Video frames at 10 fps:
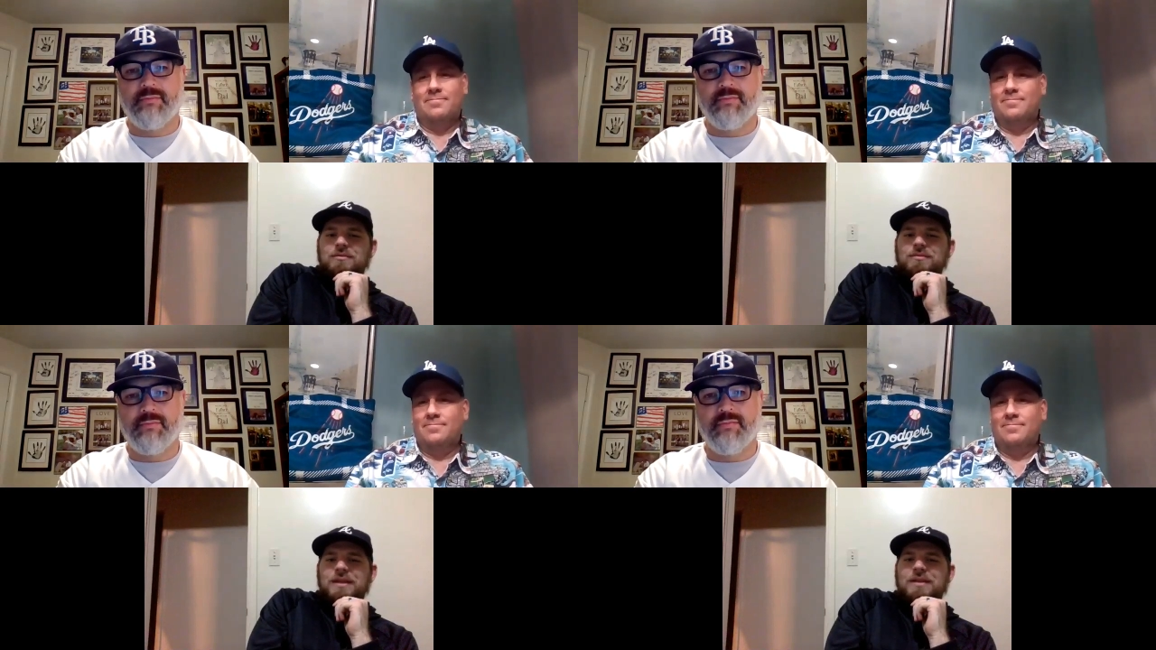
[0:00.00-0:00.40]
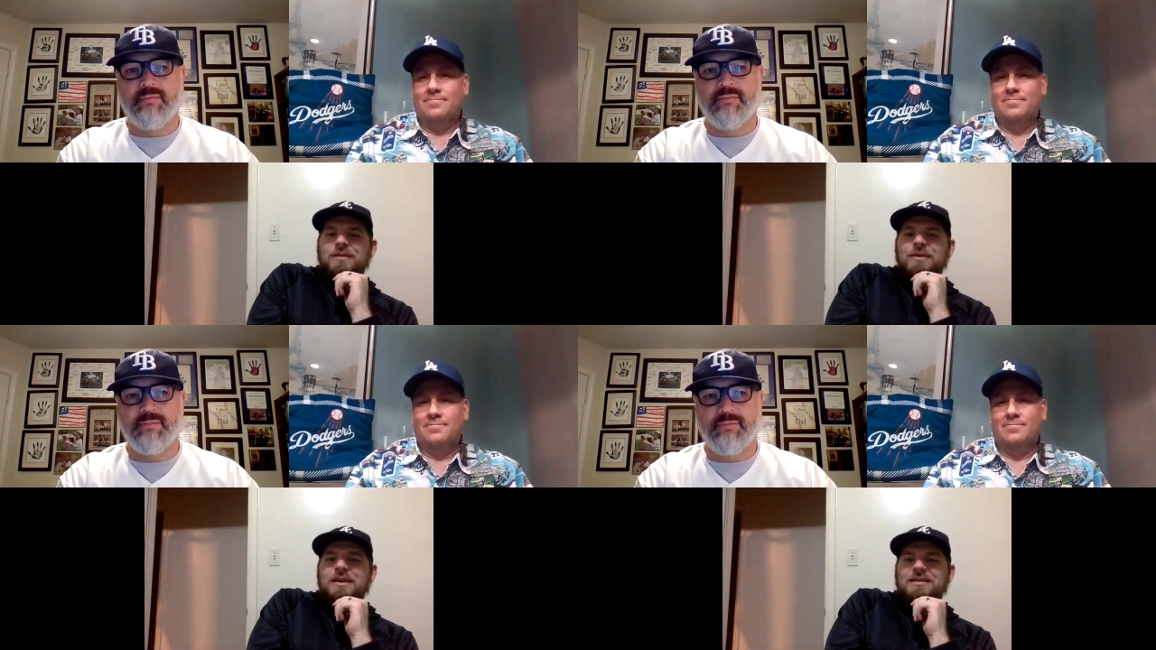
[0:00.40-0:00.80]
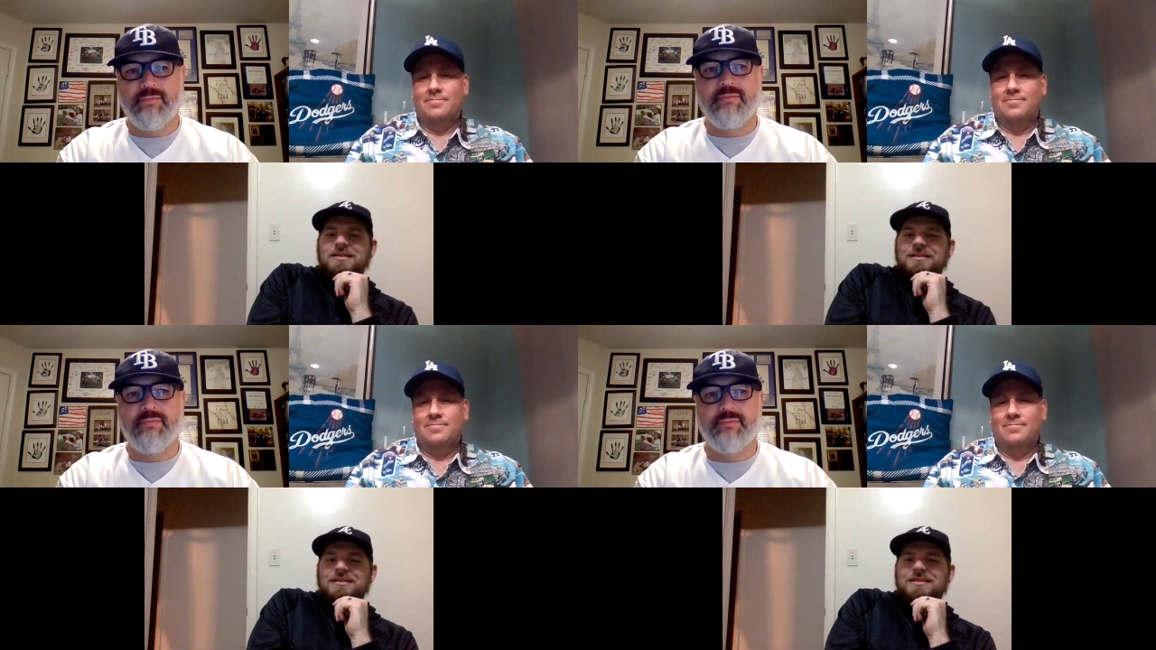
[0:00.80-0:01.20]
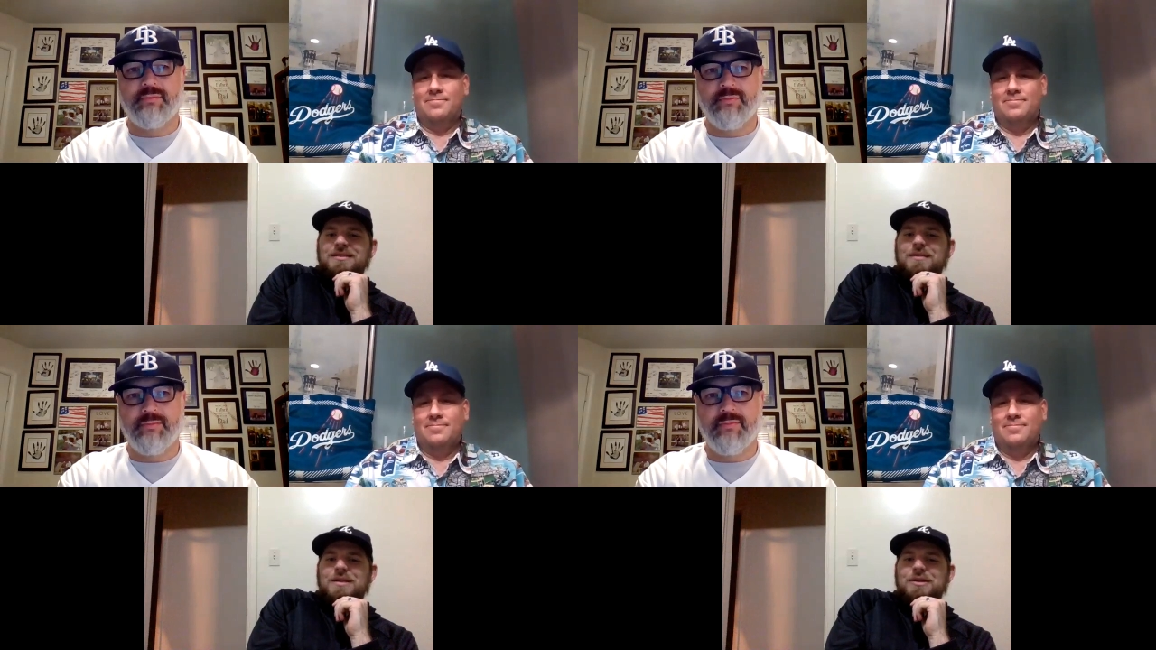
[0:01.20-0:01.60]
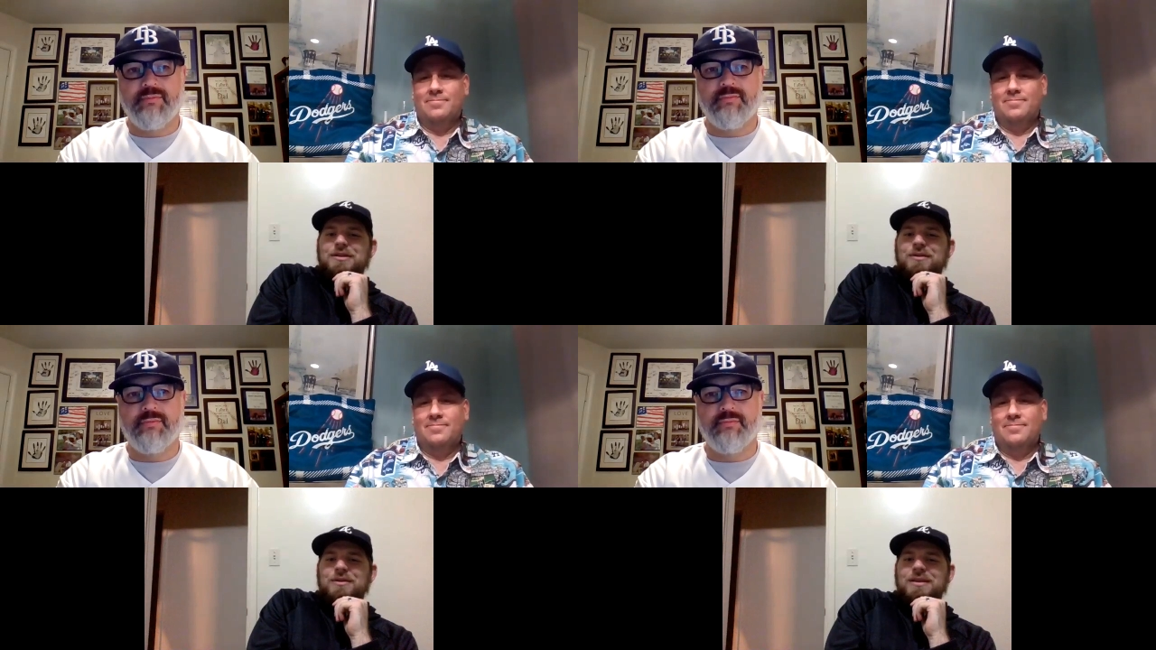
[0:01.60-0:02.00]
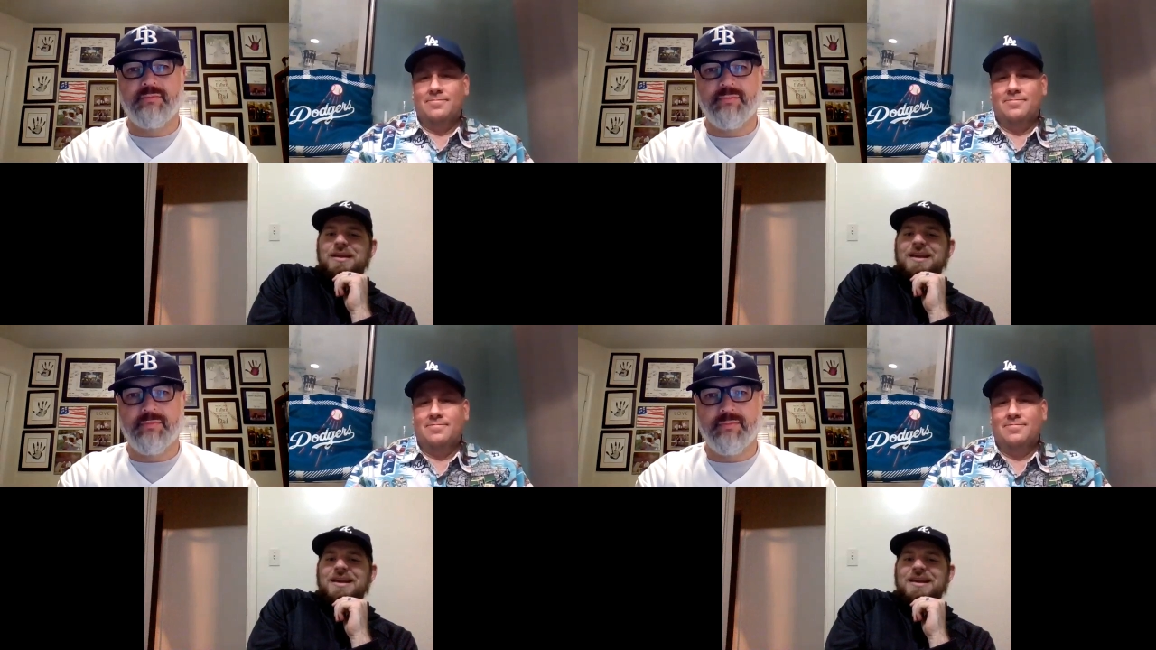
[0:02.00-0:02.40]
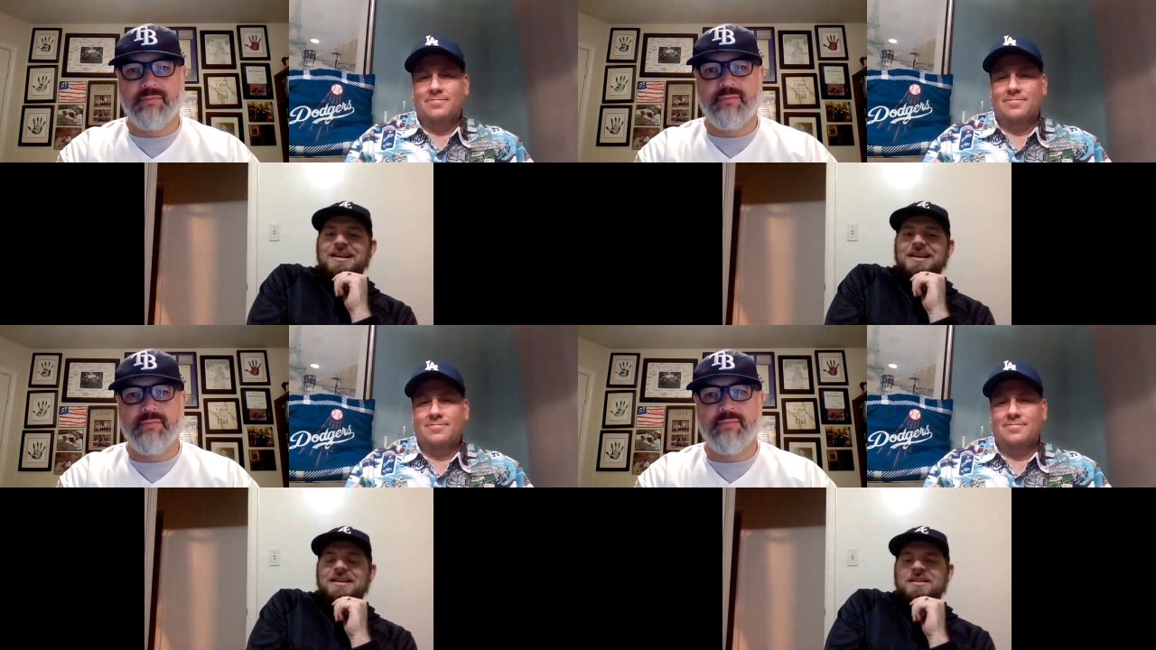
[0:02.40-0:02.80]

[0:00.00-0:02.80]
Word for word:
Speaker 1: by the way, has come out of nowhere. That guy can hit.